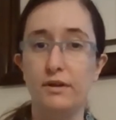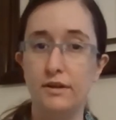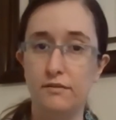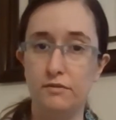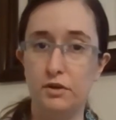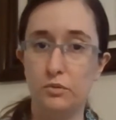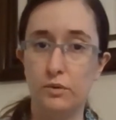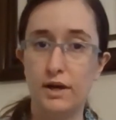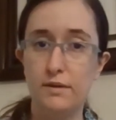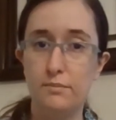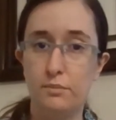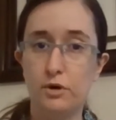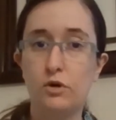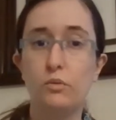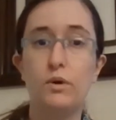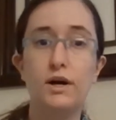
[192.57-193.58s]
If you read
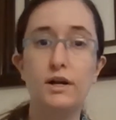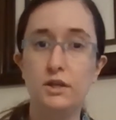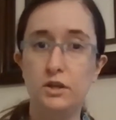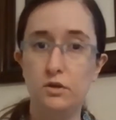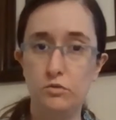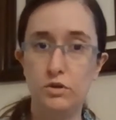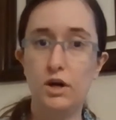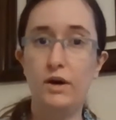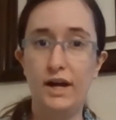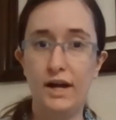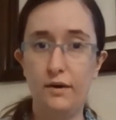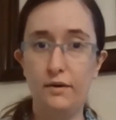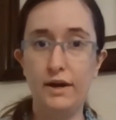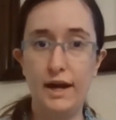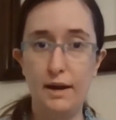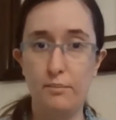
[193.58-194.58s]
book 1, you know how
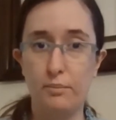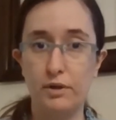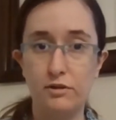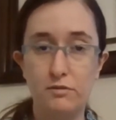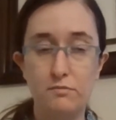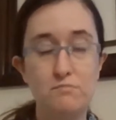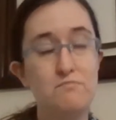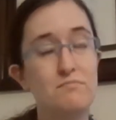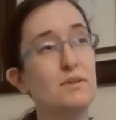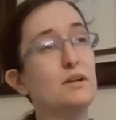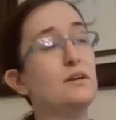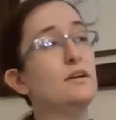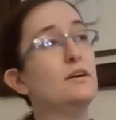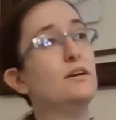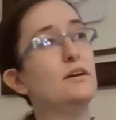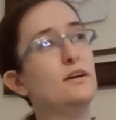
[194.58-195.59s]
it happened.
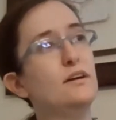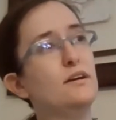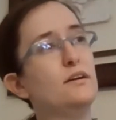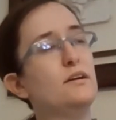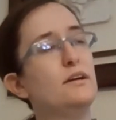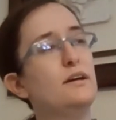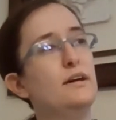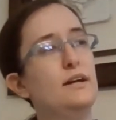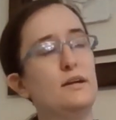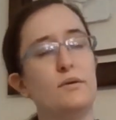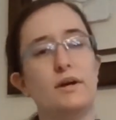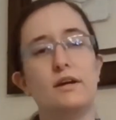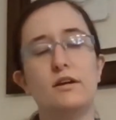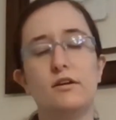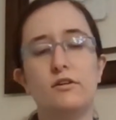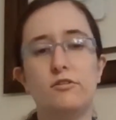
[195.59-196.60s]
Anyway,
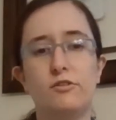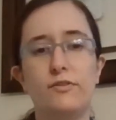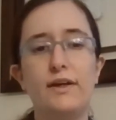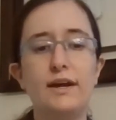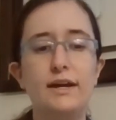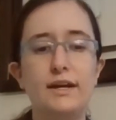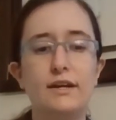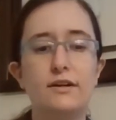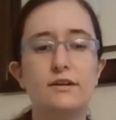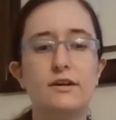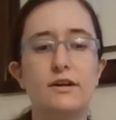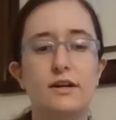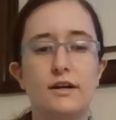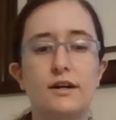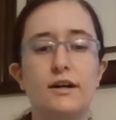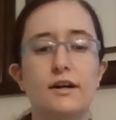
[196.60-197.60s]
so they heal
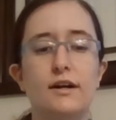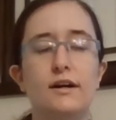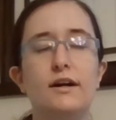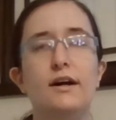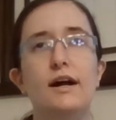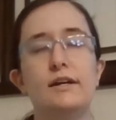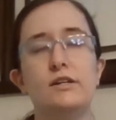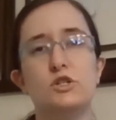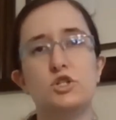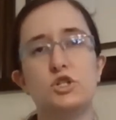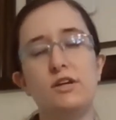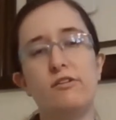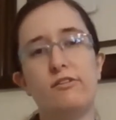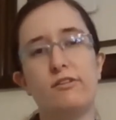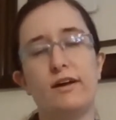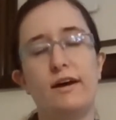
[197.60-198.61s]
her, and she
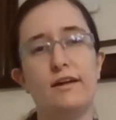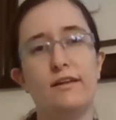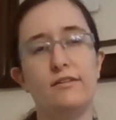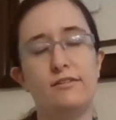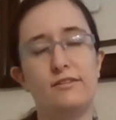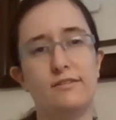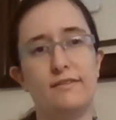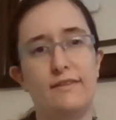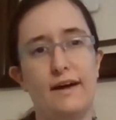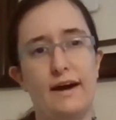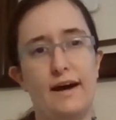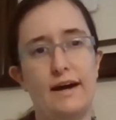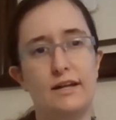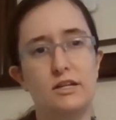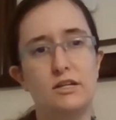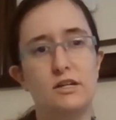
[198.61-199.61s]
says
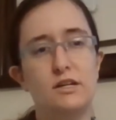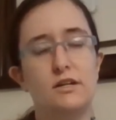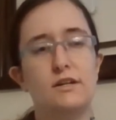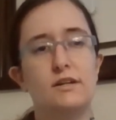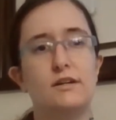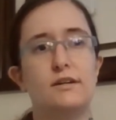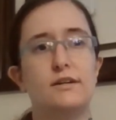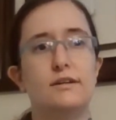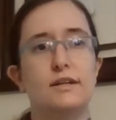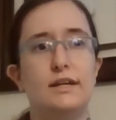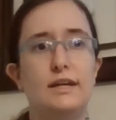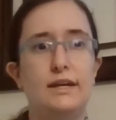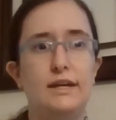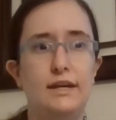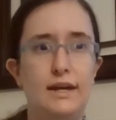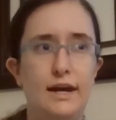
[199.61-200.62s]
that,
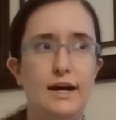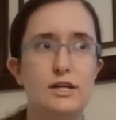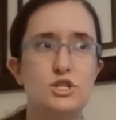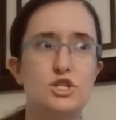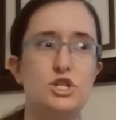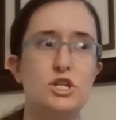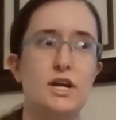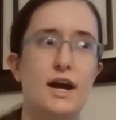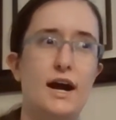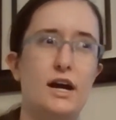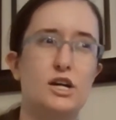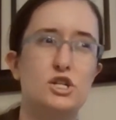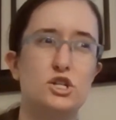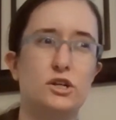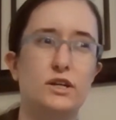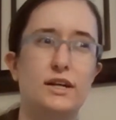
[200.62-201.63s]
yeah, she
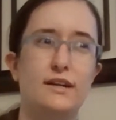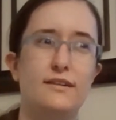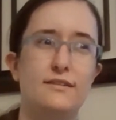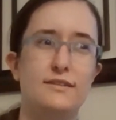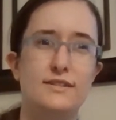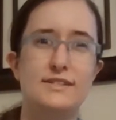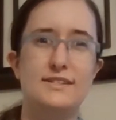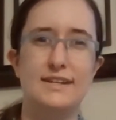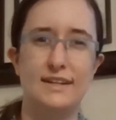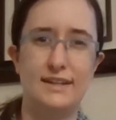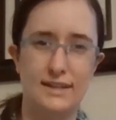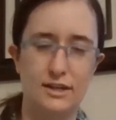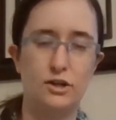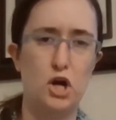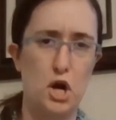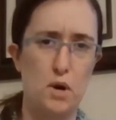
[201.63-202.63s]
actually did
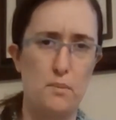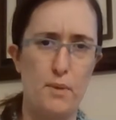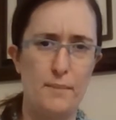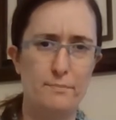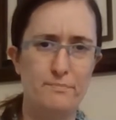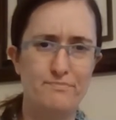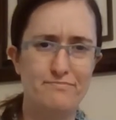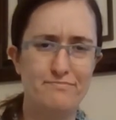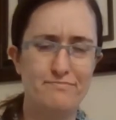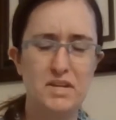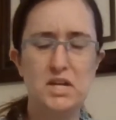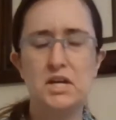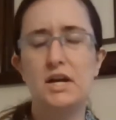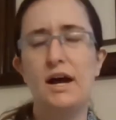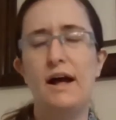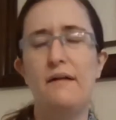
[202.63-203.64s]
kill her mom.
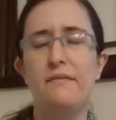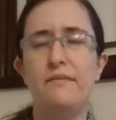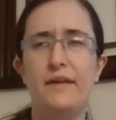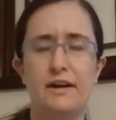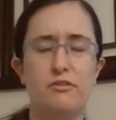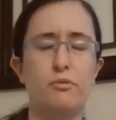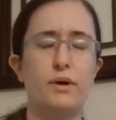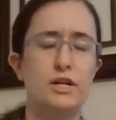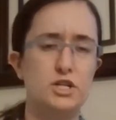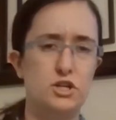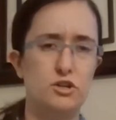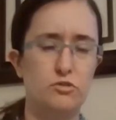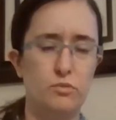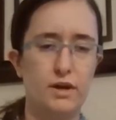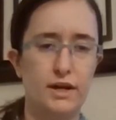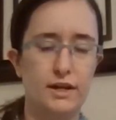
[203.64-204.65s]
And that's why
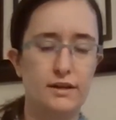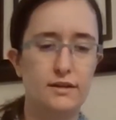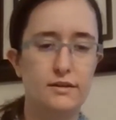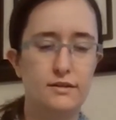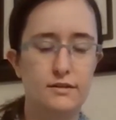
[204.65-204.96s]
she's running.